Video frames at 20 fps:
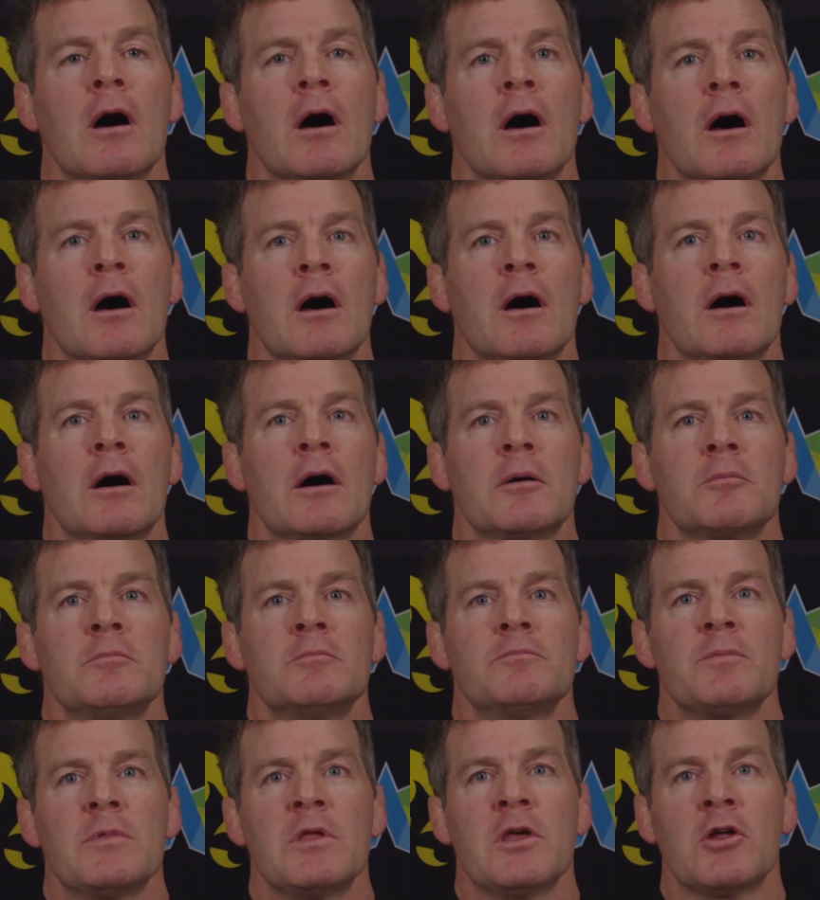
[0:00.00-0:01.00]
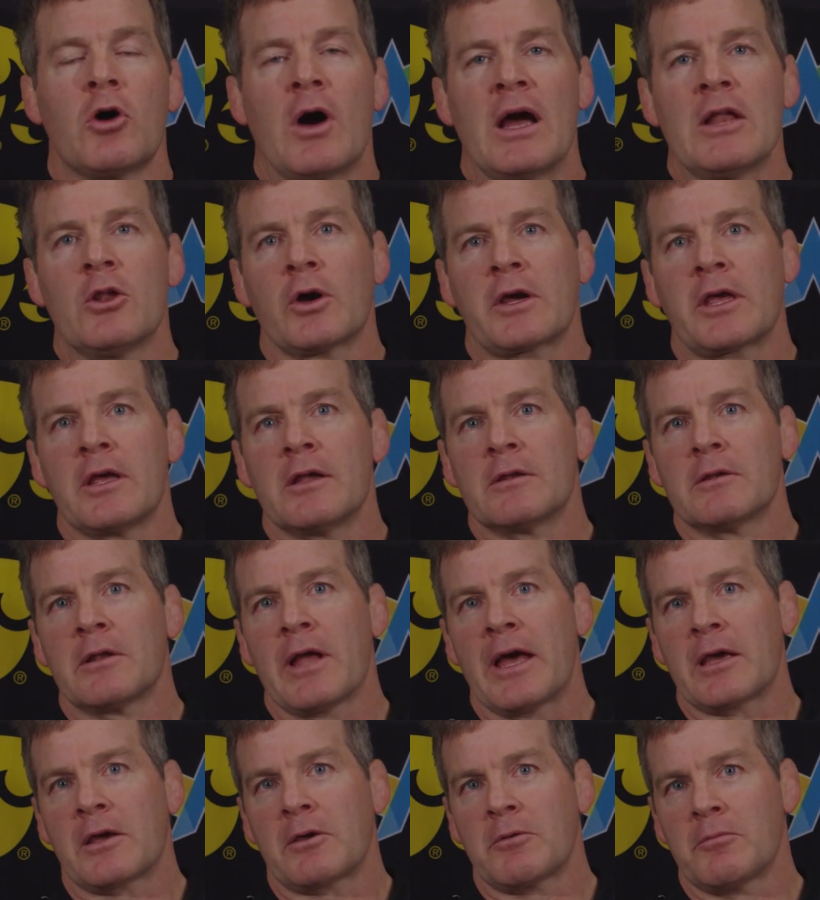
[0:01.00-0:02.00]
Um, you know, I look at
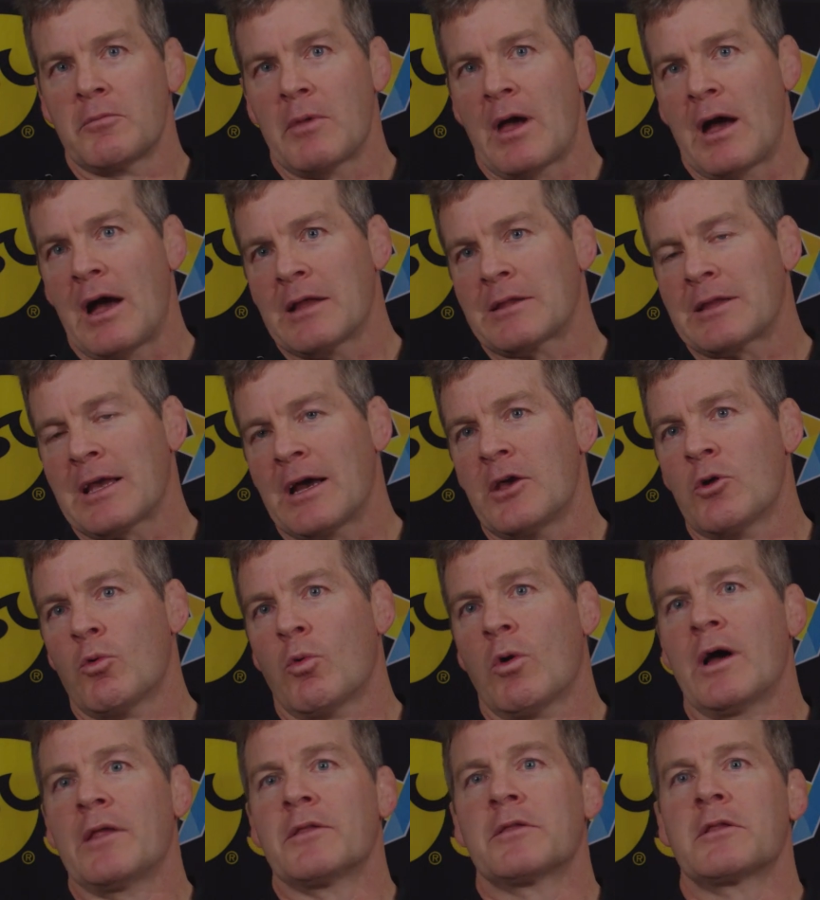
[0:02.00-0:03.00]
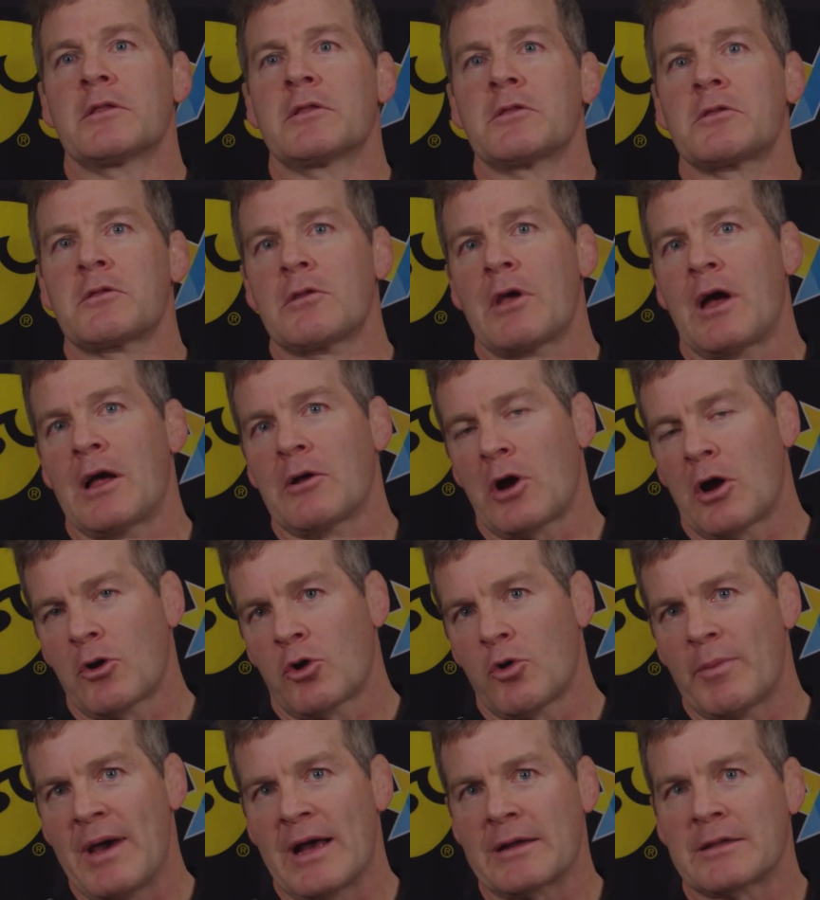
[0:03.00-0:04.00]
like I tell you what, I'll
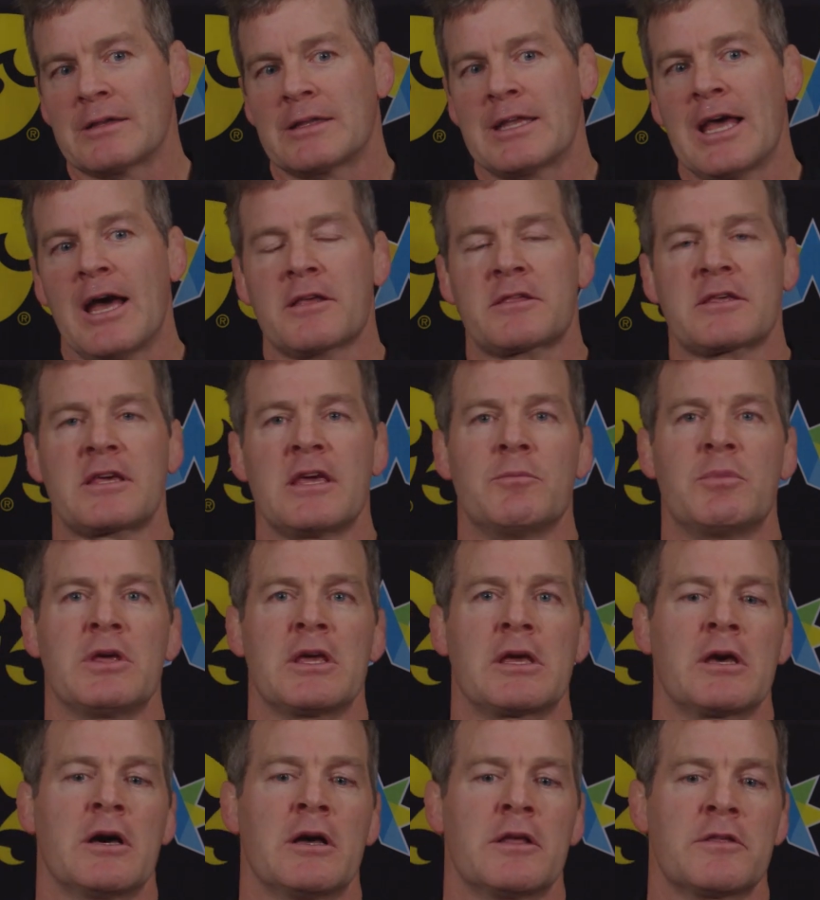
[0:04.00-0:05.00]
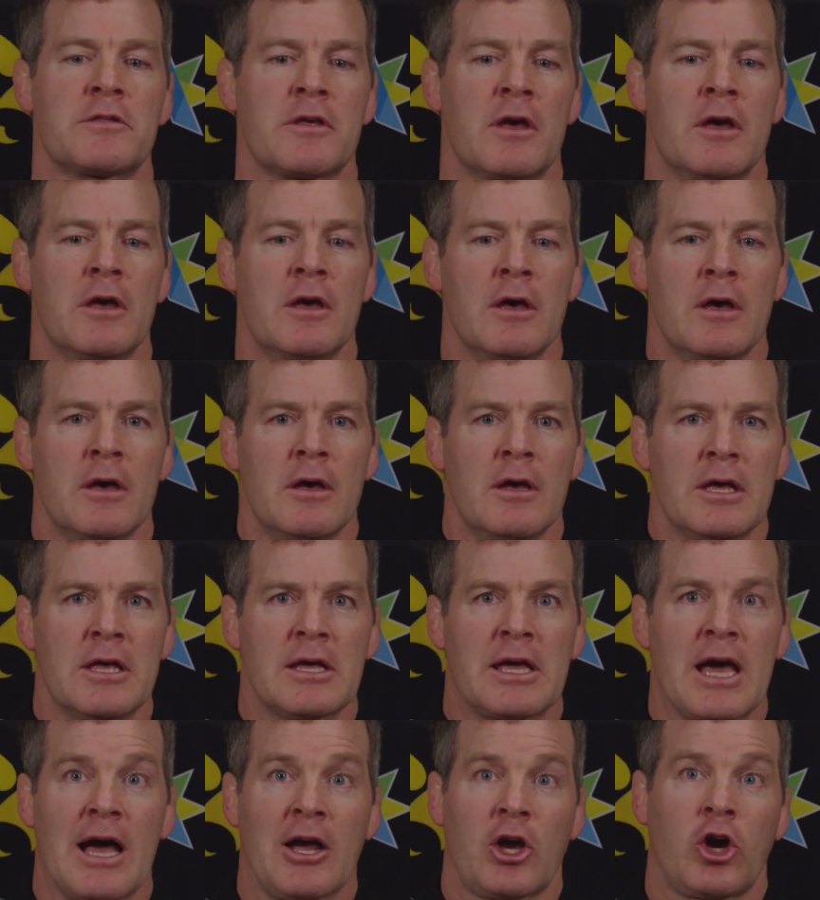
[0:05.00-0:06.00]
go back to Teske because he
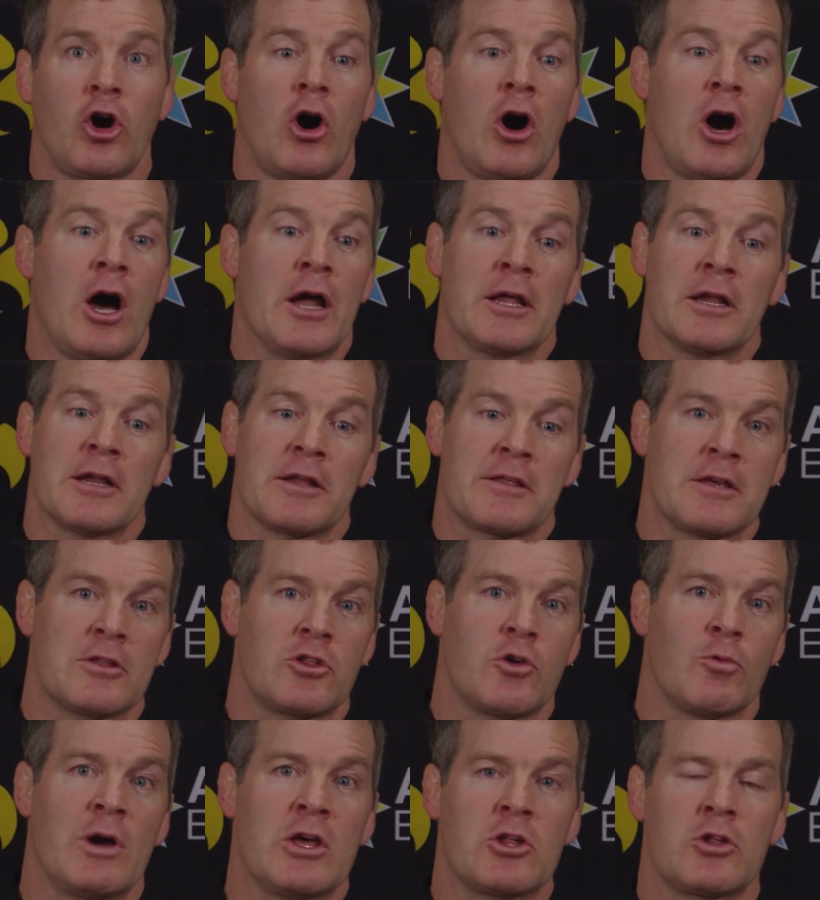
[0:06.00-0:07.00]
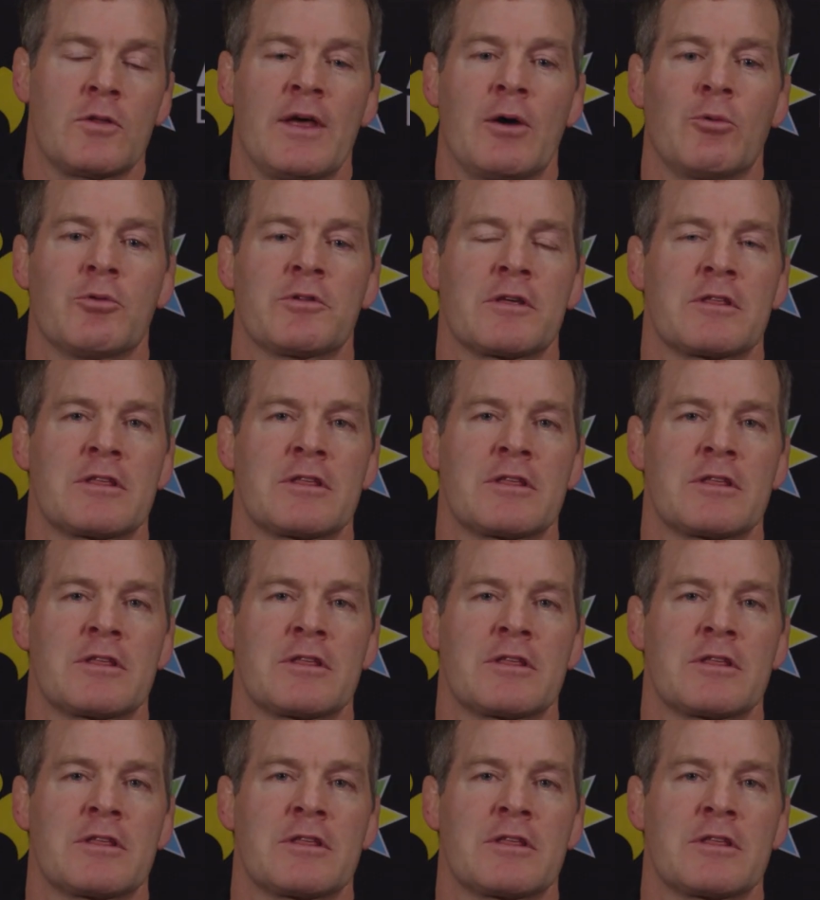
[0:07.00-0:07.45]
got caught in a situation that was a